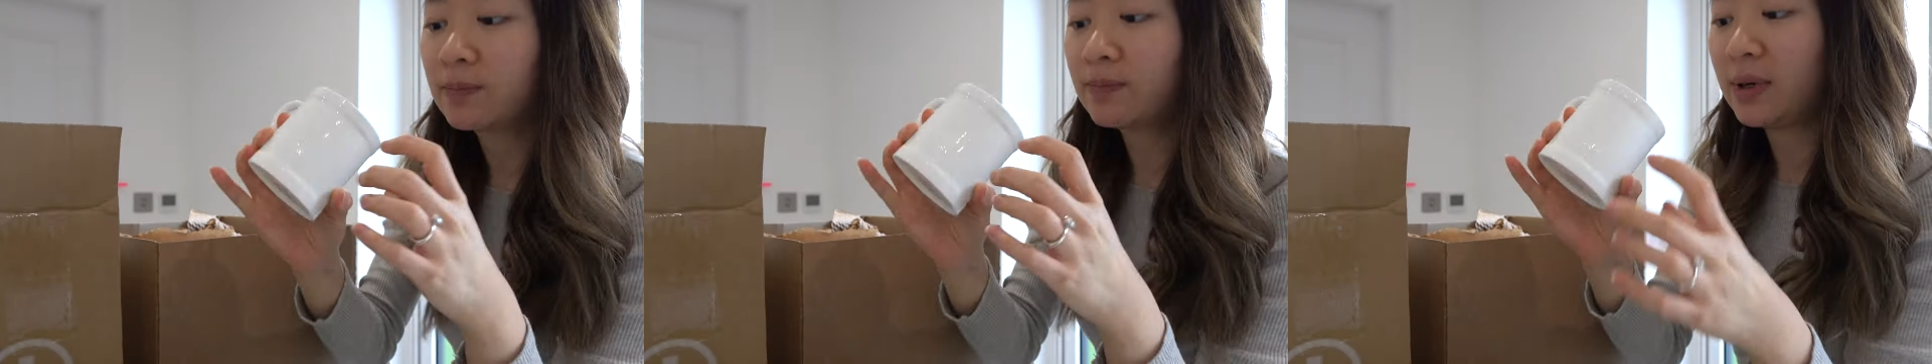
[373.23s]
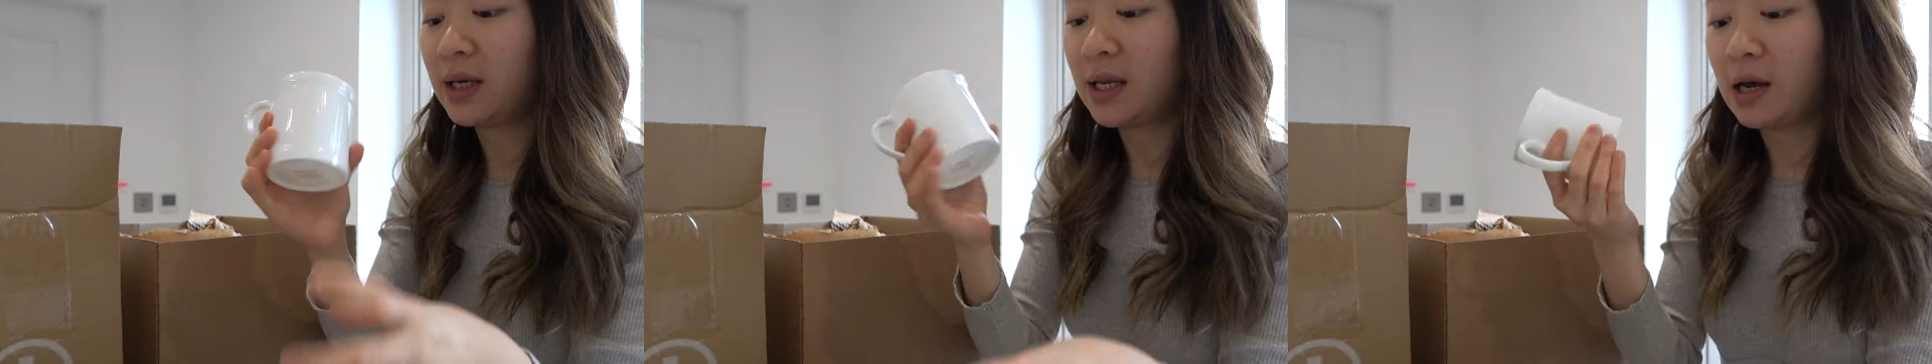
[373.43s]

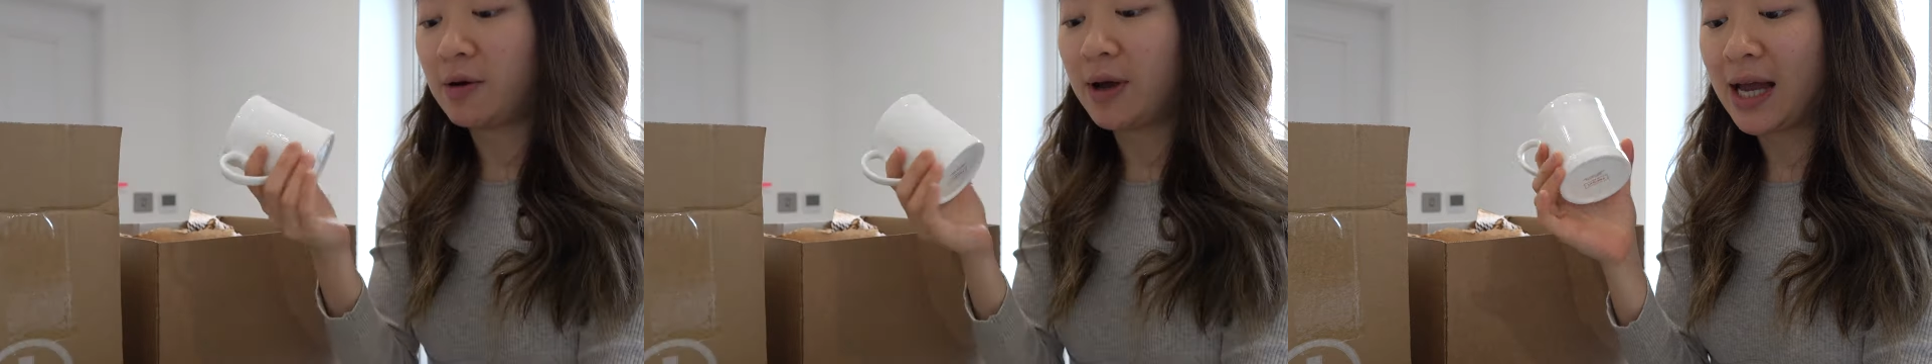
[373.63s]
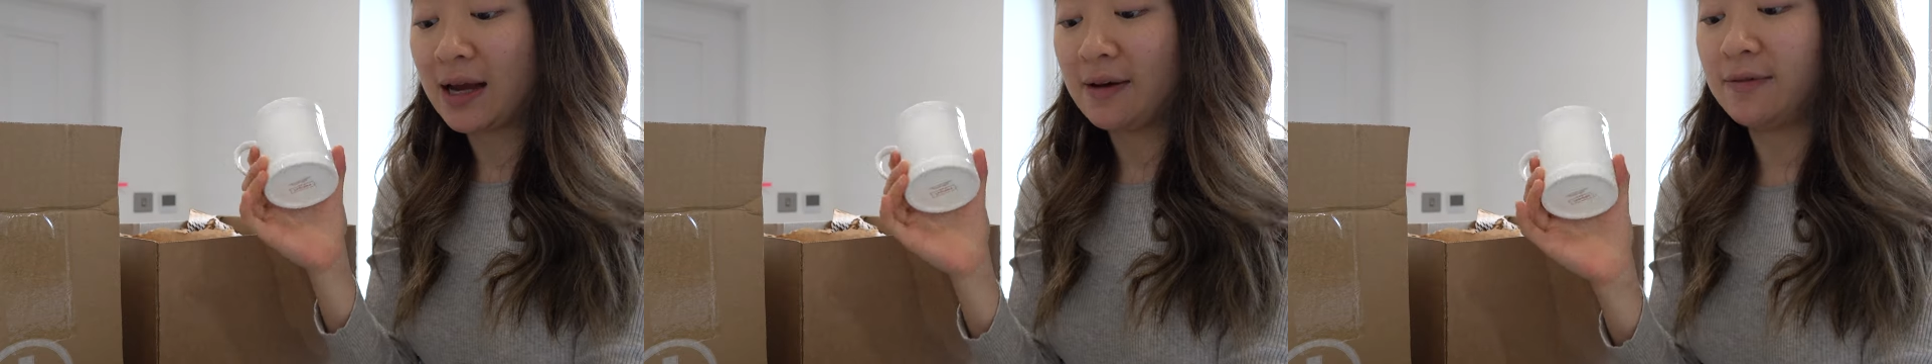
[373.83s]
but I'll
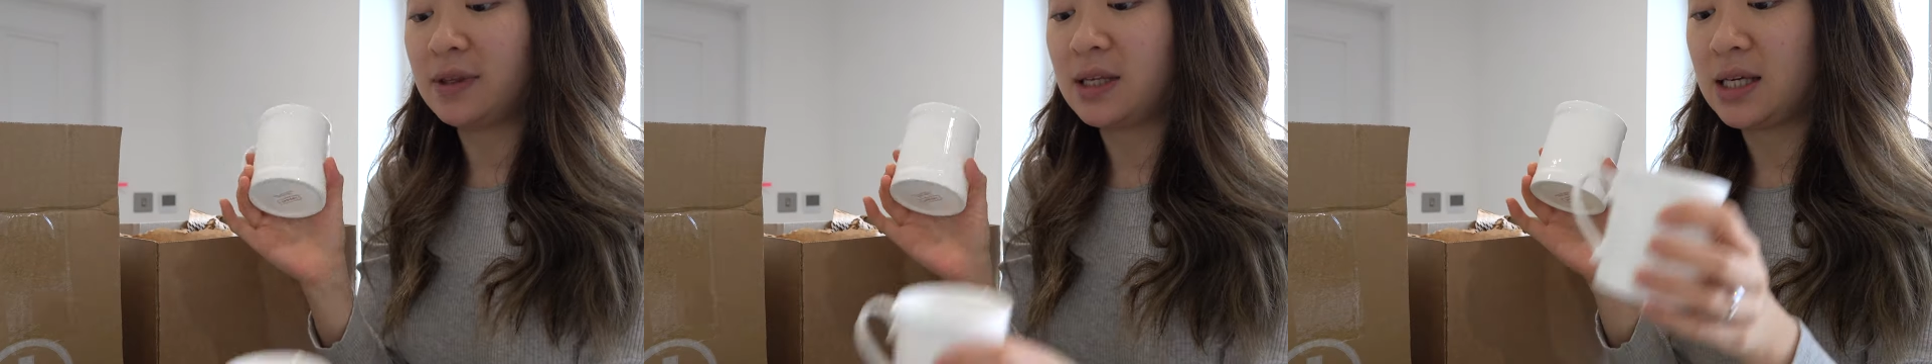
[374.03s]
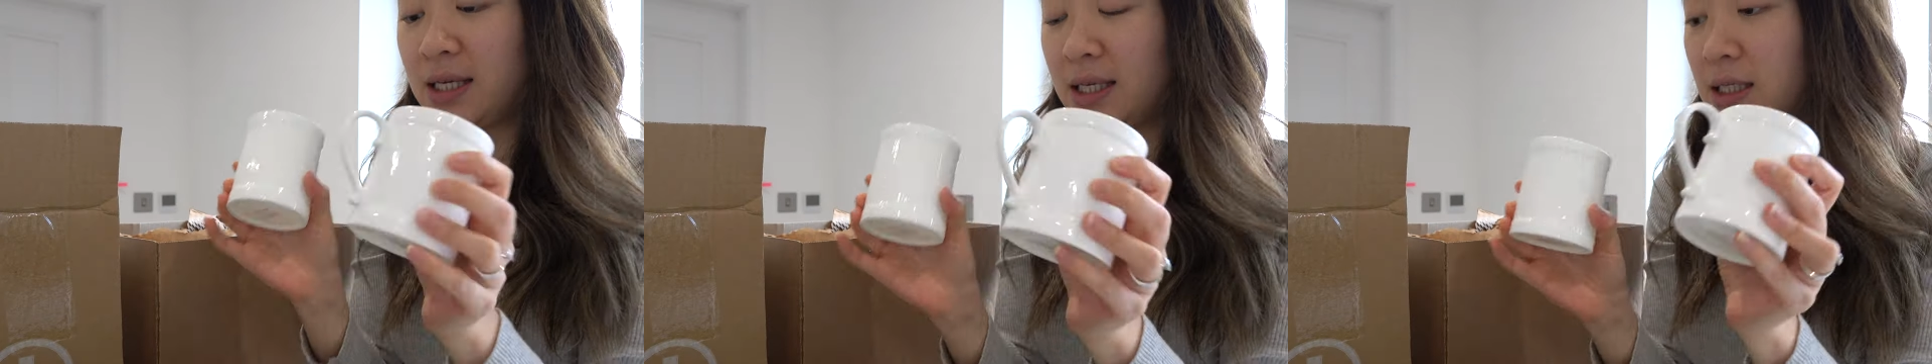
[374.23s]
have
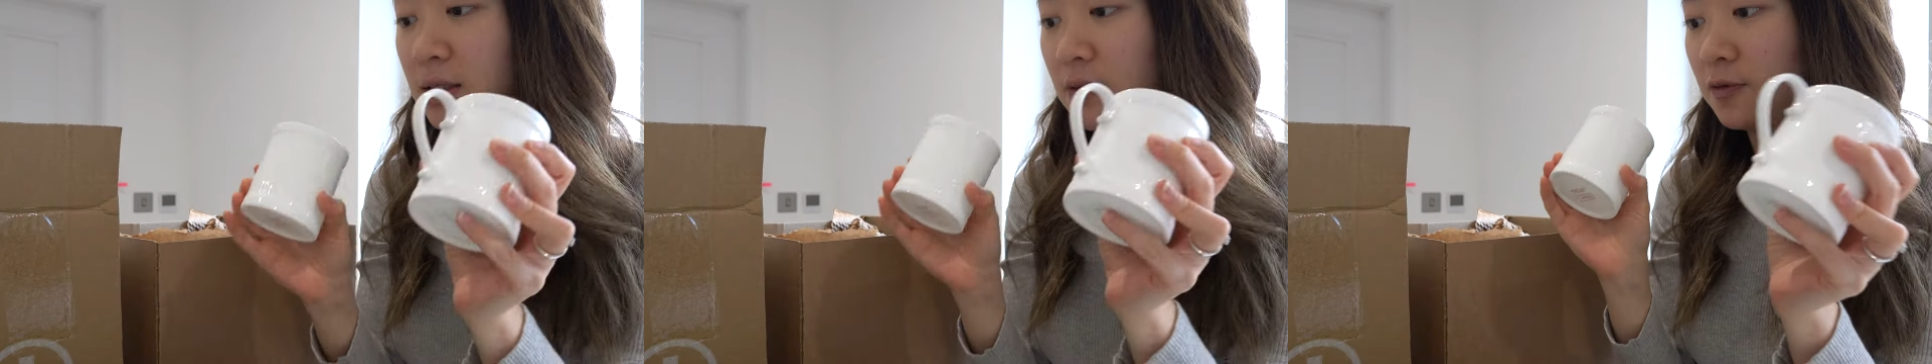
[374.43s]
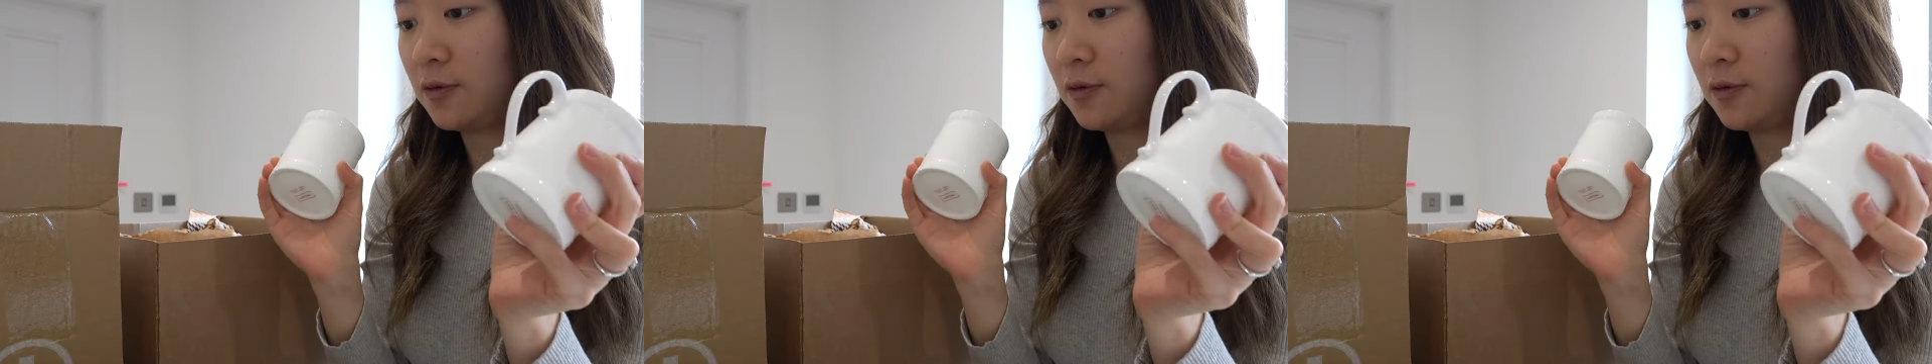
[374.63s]
these